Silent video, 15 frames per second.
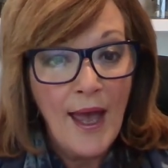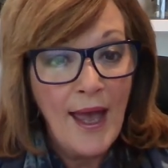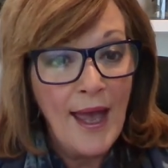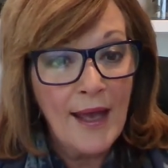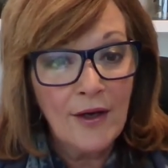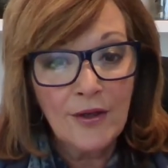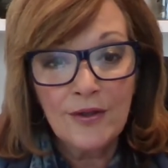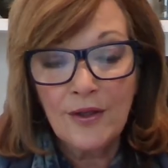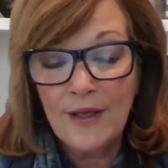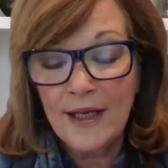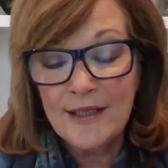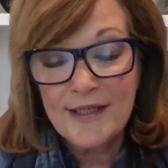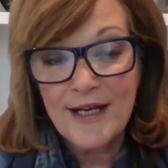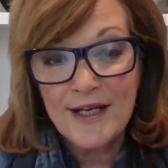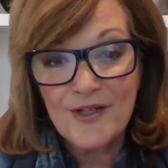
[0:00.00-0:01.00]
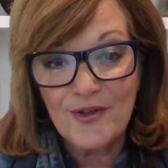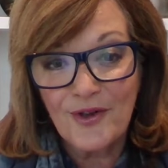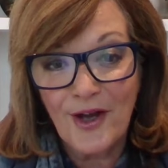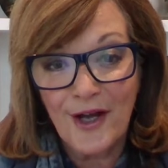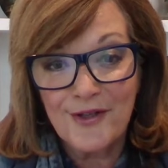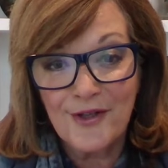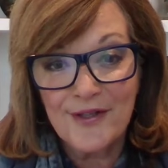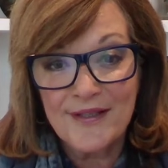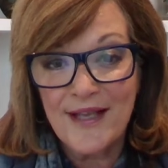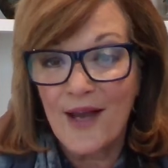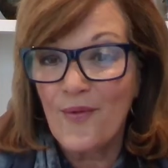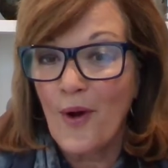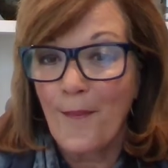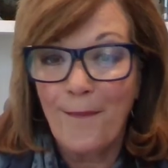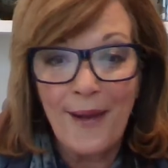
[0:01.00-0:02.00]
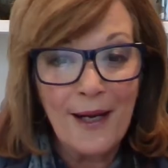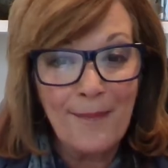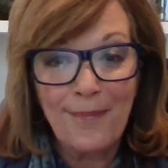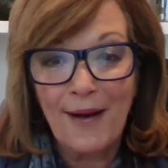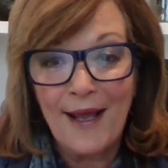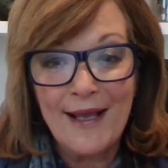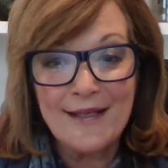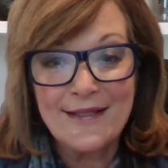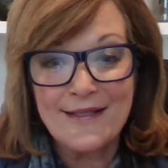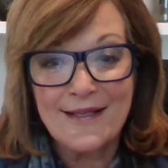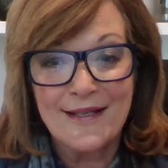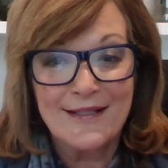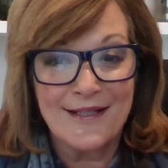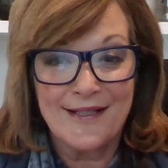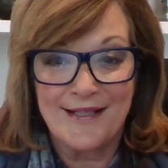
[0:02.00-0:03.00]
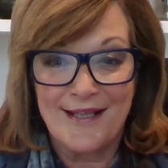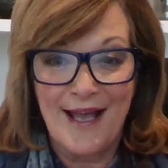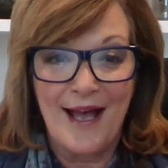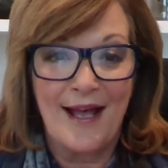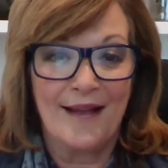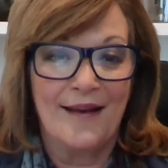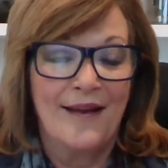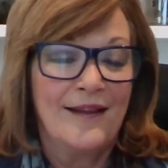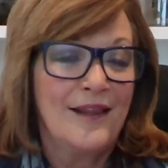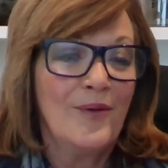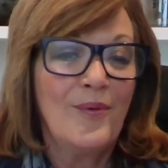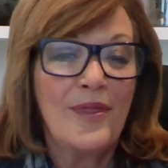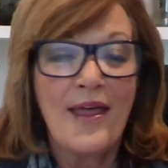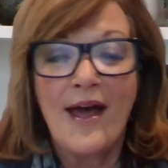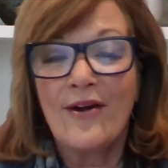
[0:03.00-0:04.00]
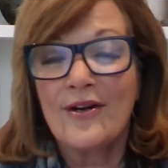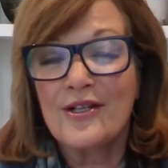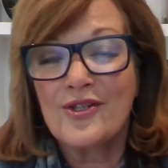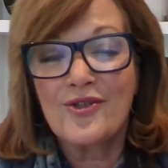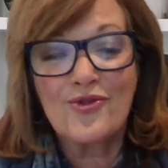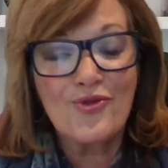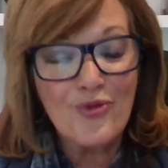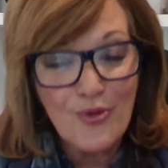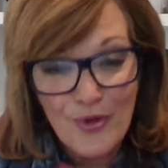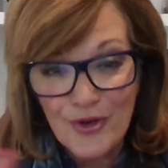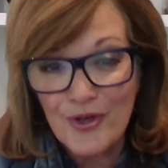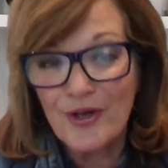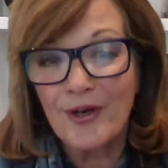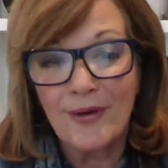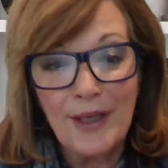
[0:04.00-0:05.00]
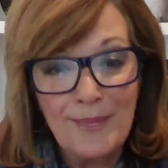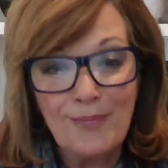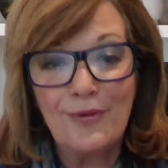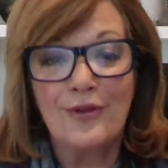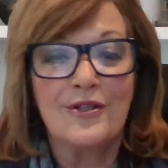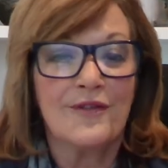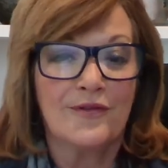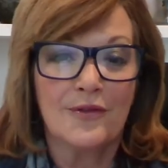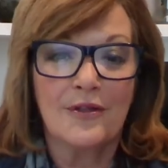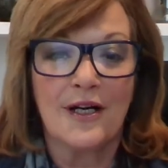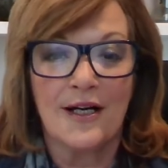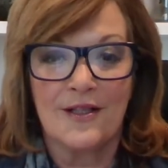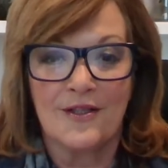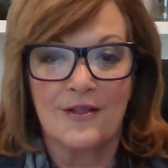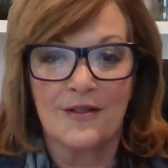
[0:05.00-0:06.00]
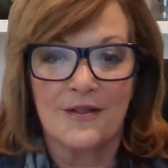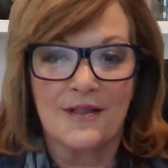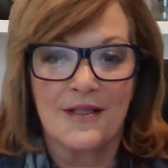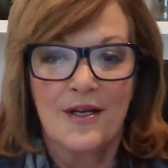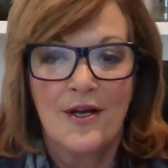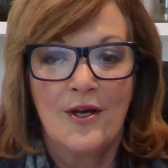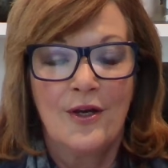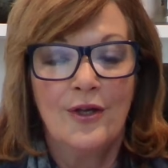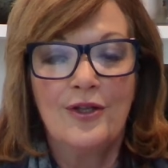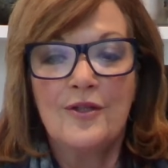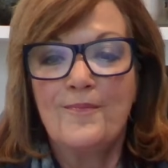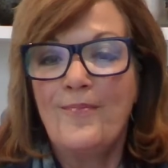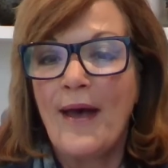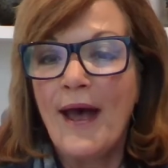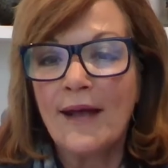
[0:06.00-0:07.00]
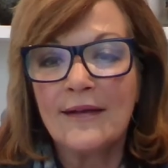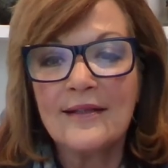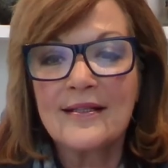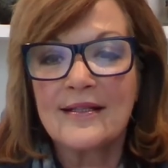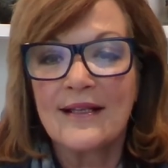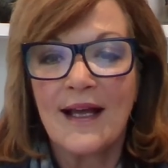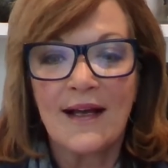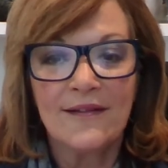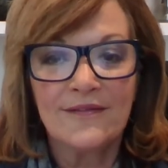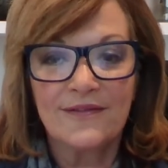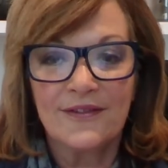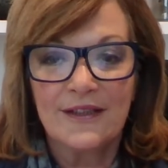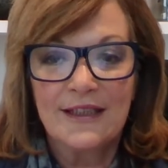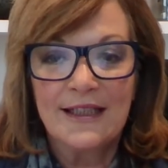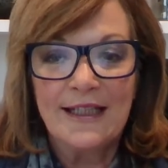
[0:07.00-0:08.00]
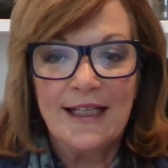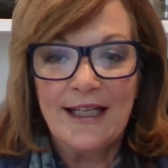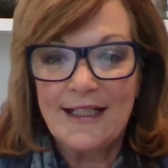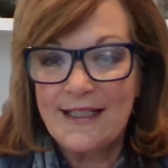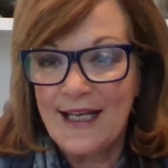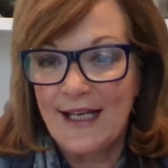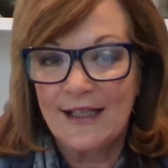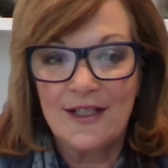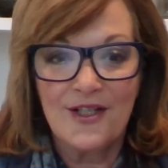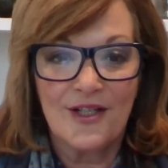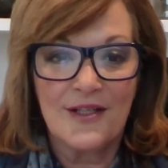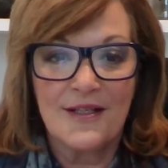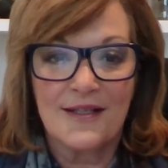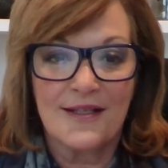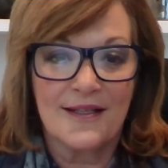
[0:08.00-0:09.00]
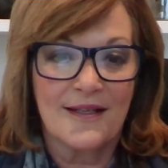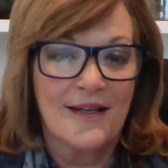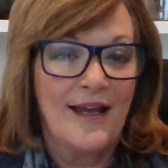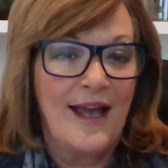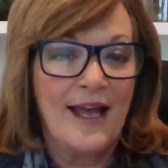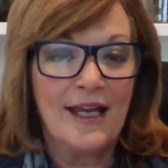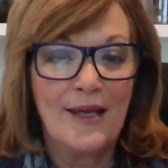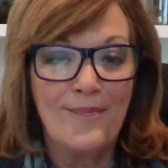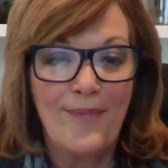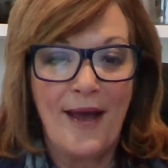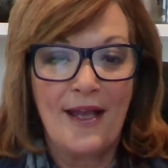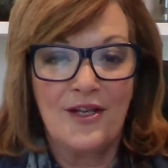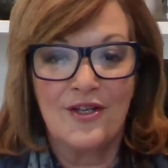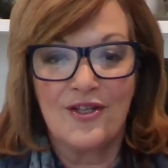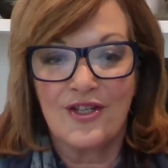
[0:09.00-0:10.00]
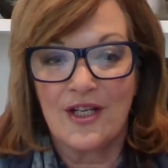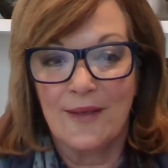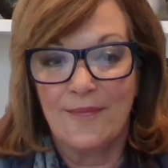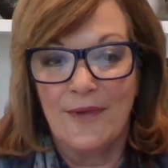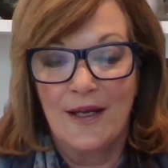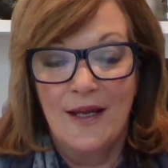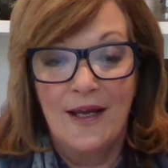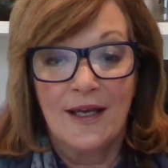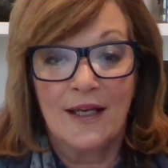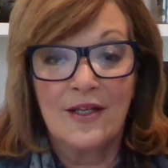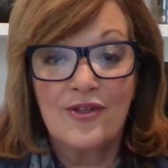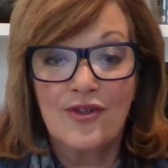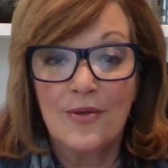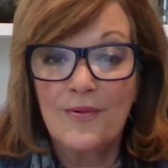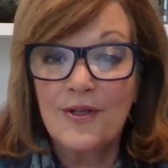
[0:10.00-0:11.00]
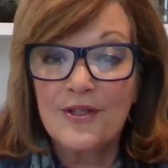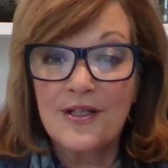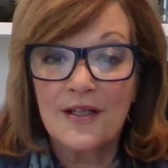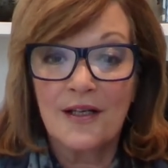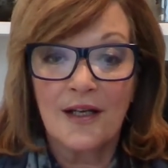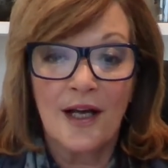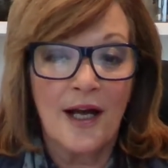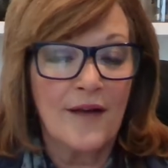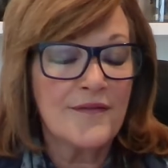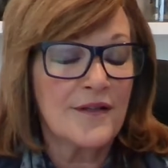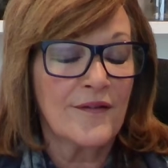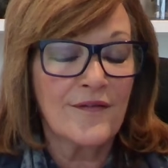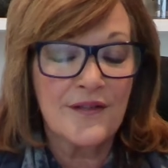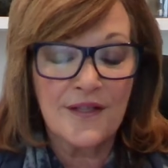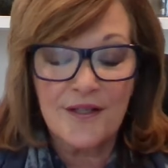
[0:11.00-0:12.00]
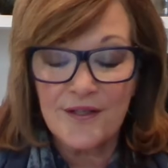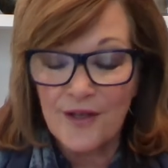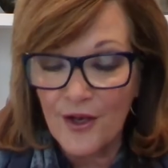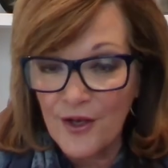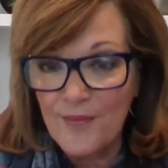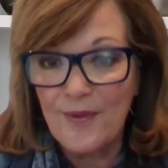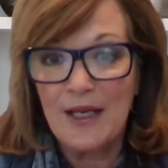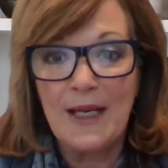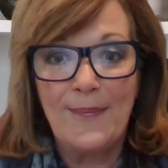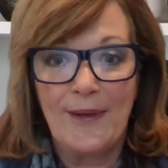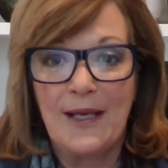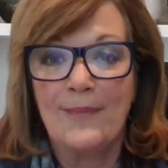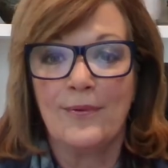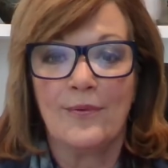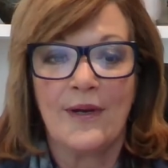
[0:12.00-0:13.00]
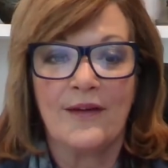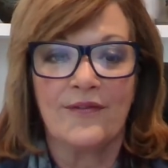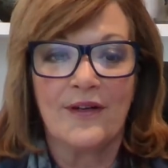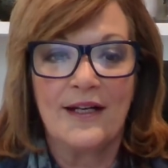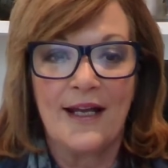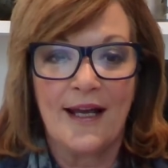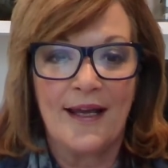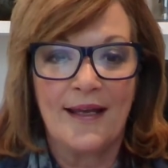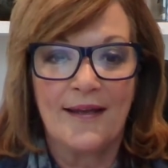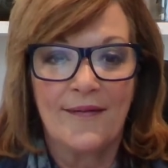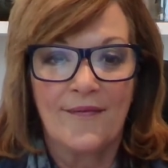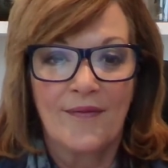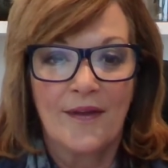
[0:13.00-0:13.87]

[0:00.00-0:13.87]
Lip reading: And on International Guide Dogs Day, what better place to start than with our extraordinary, beautiful guide dogs, whose boundless love, intelligence and companionship contribute to the lives of so many people every day.